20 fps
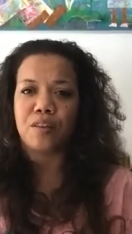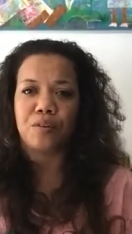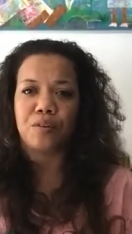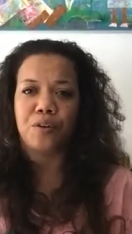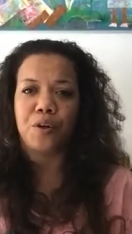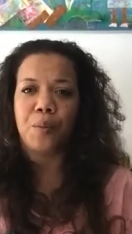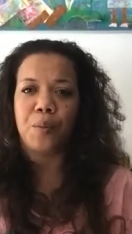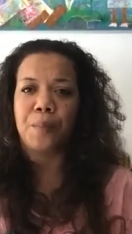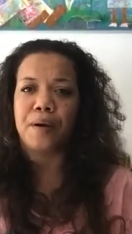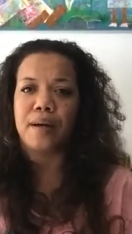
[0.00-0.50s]

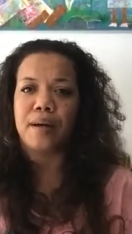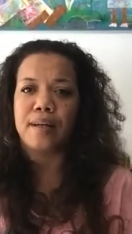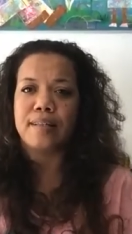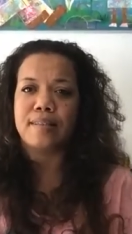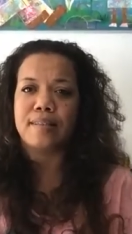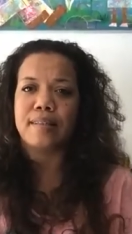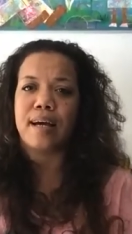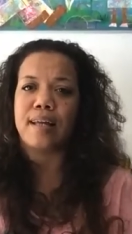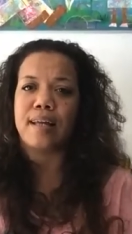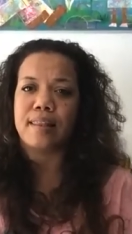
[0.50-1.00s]
through, but
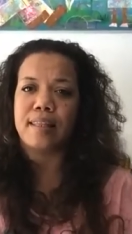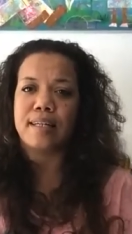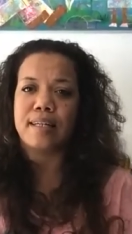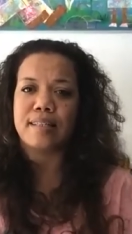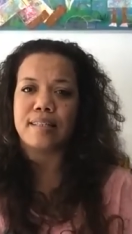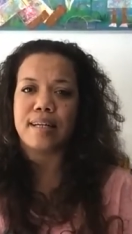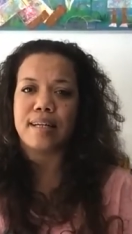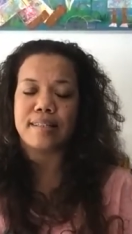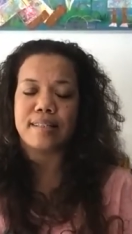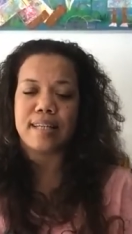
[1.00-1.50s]
I think
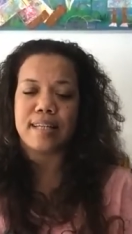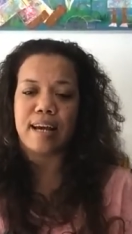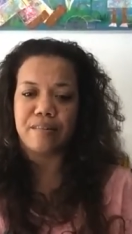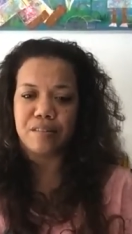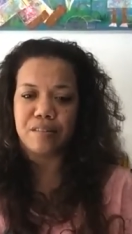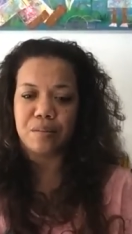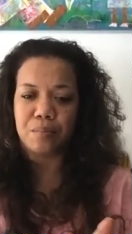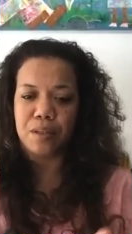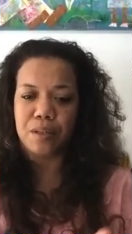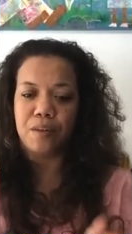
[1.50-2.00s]
it's nice to have
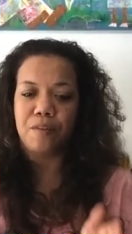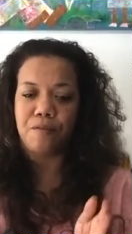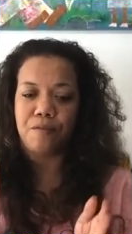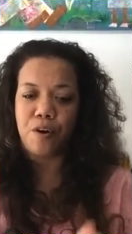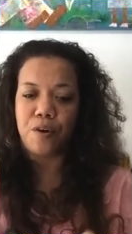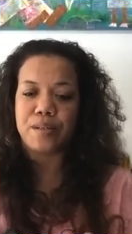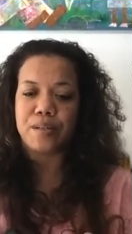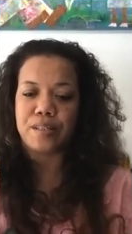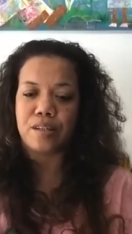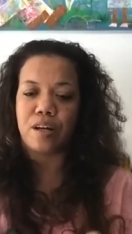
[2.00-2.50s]
something to
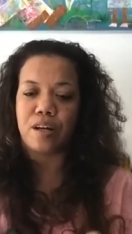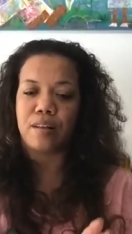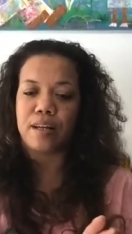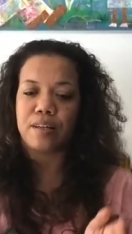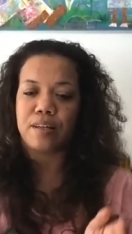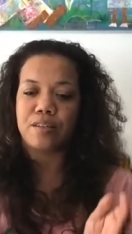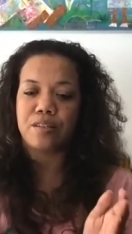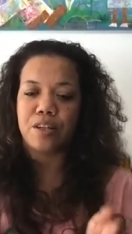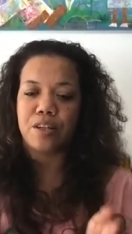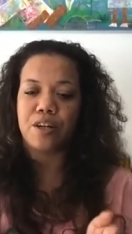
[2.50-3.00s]
focus on,
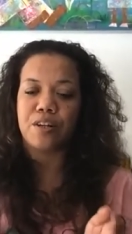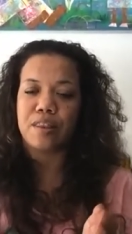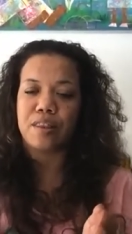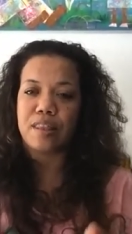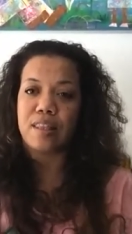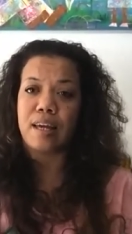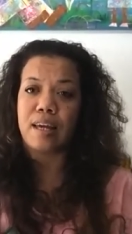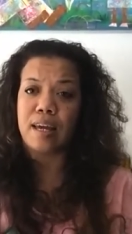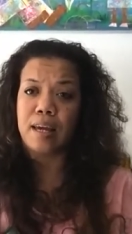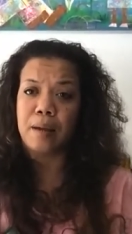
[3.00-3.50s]
like a certain
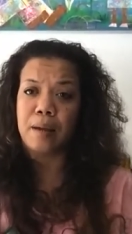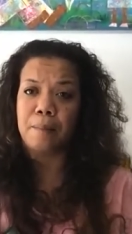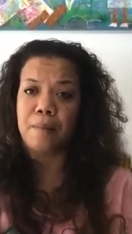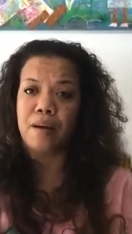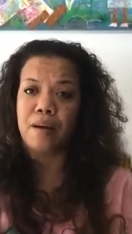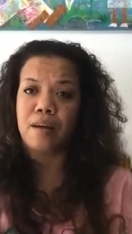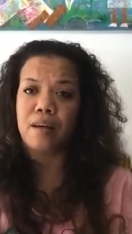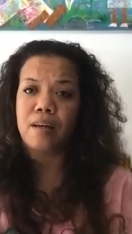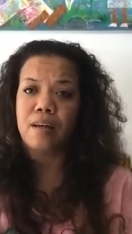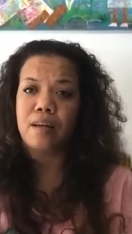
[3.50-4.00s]
theme.
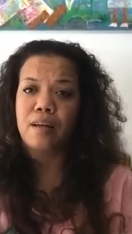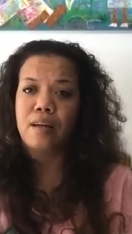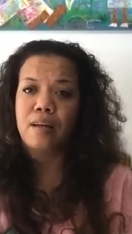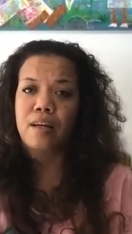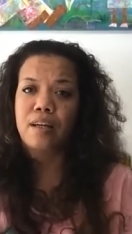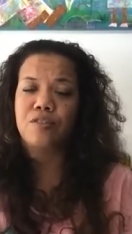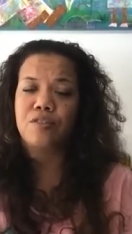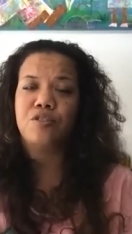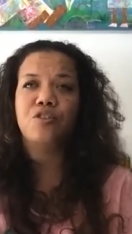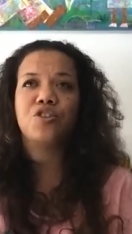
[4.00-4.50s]

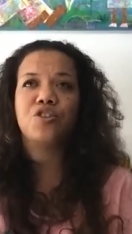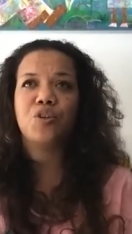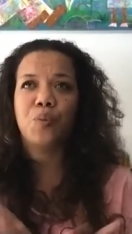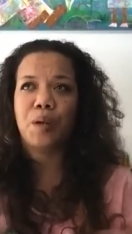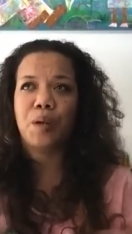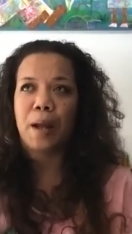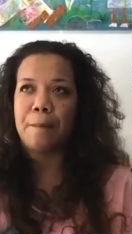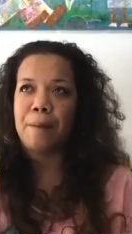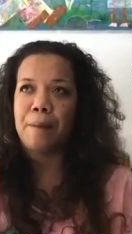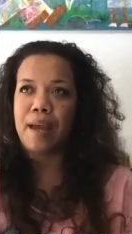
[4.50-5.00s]
Because usually
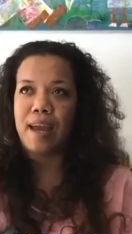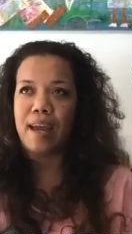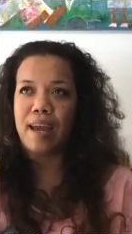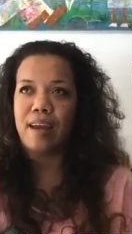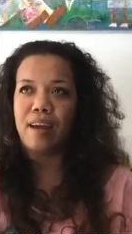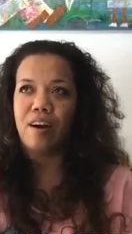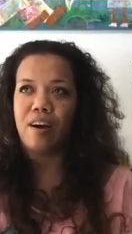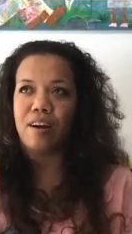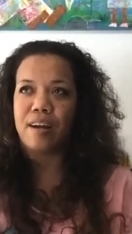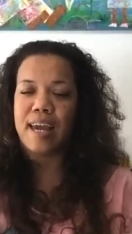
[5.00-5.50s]
when I
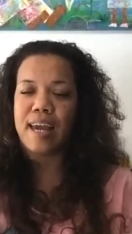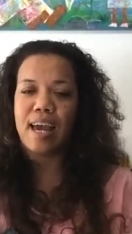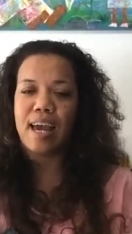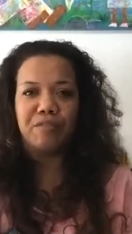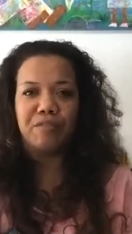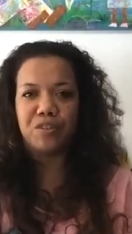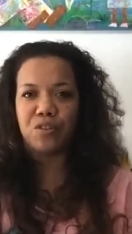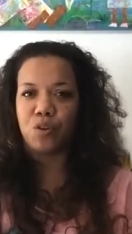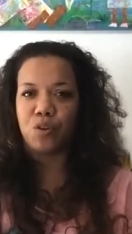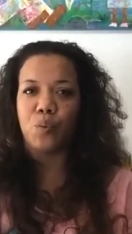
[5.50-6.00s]
paint on
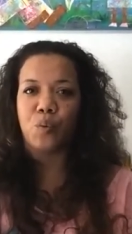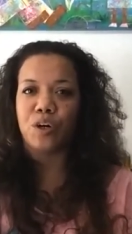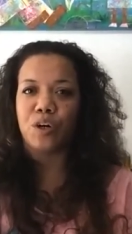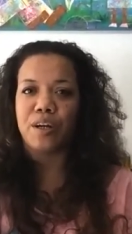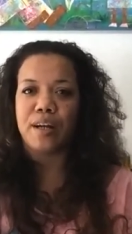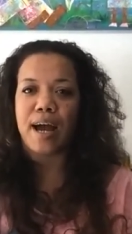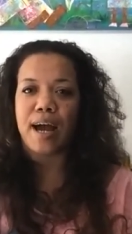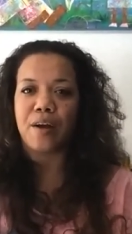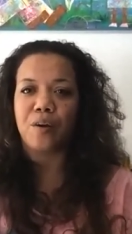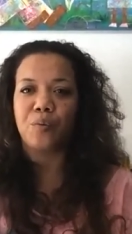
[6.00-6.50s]
canvas or
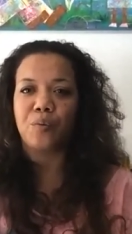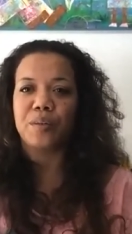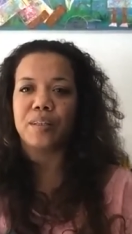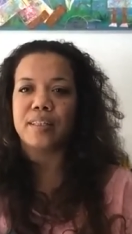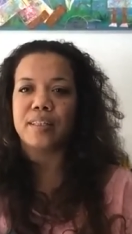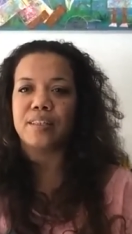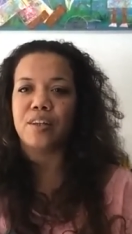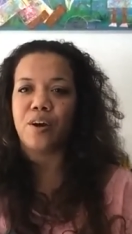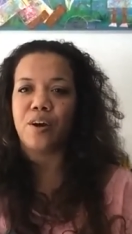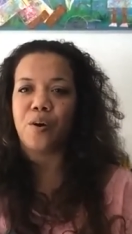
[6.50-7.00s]
wood, I don't
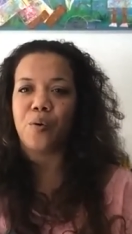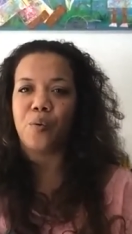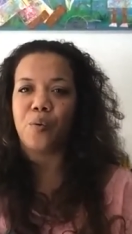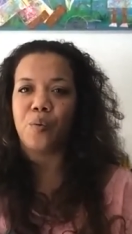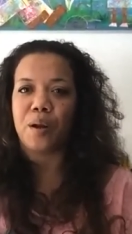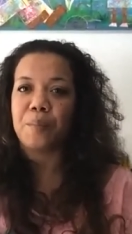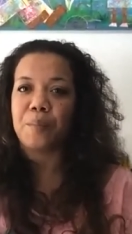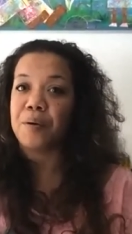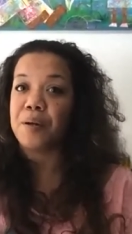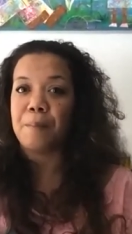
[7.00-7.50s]
really know
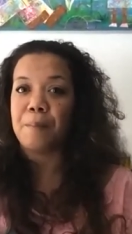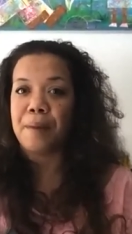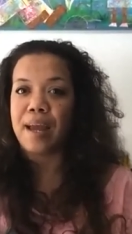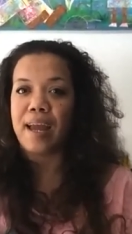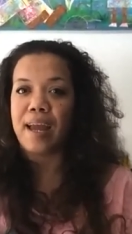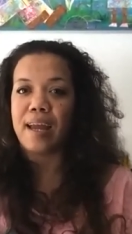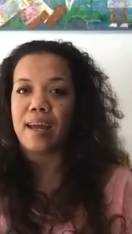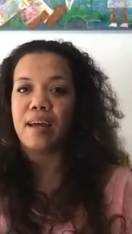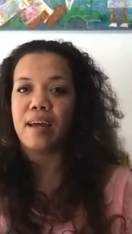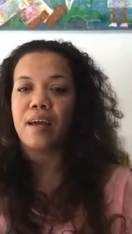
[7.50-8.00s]
what I'm going to
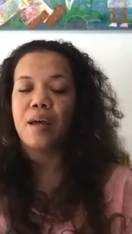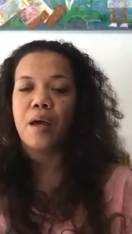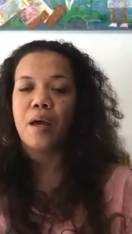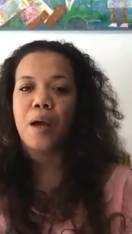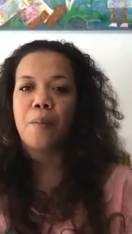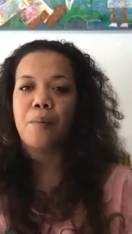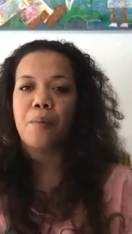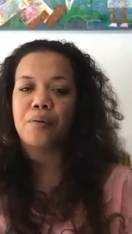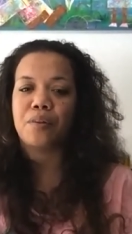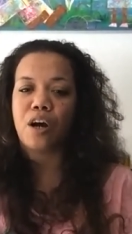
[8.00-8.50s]
paint.
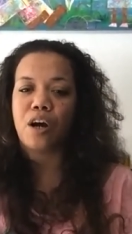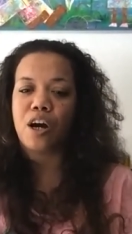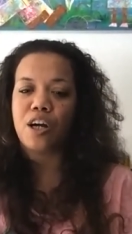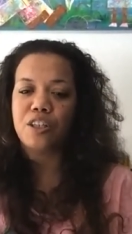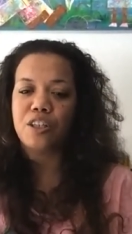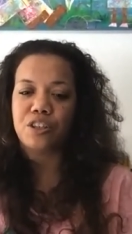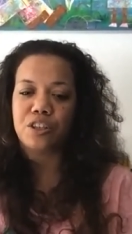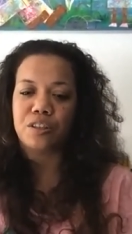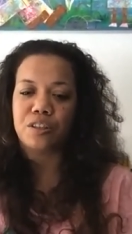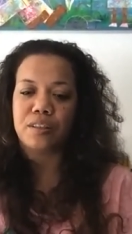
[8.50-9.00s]
But with art
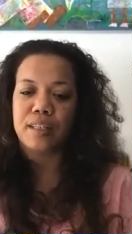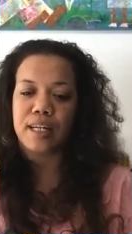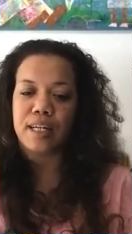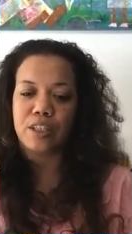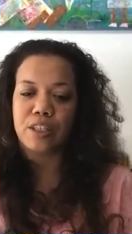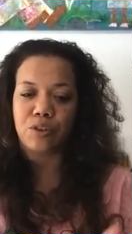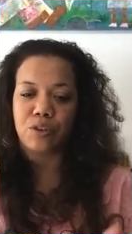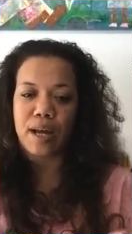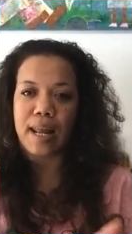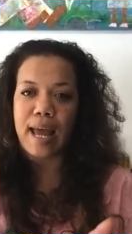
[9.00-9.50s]
journaling, I
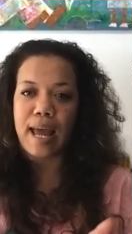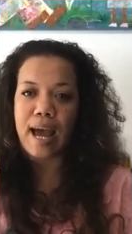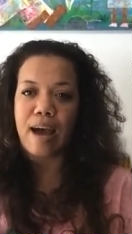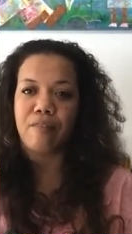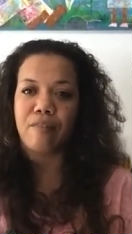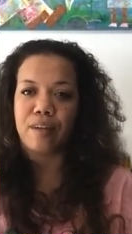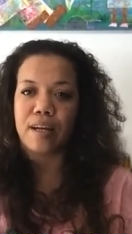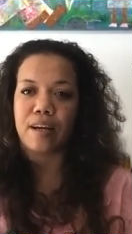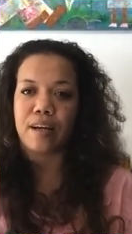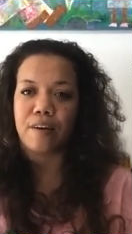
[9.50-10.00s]
try to
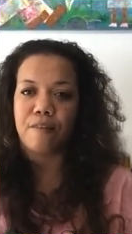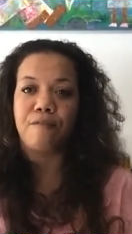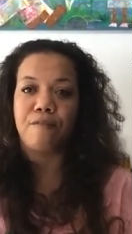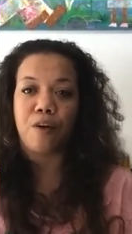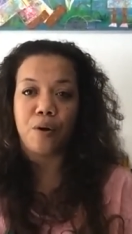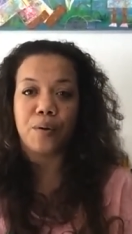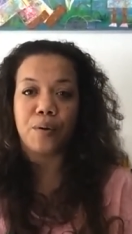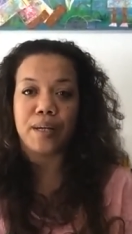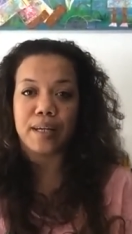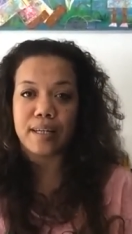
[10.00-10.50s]
have like a
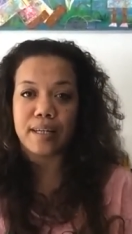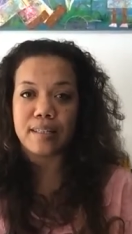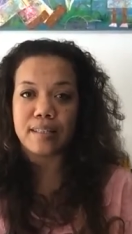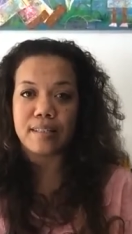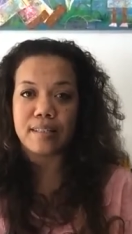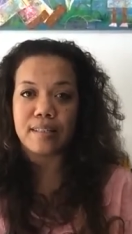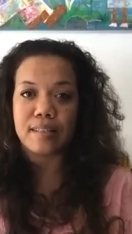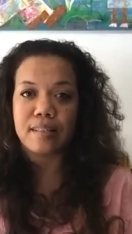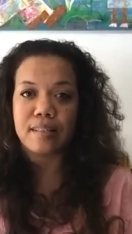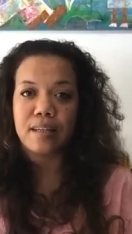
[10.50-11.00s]

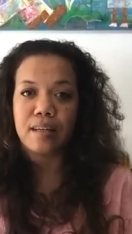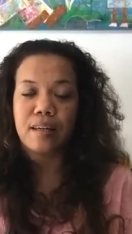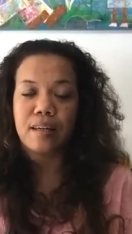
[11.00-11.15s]
focus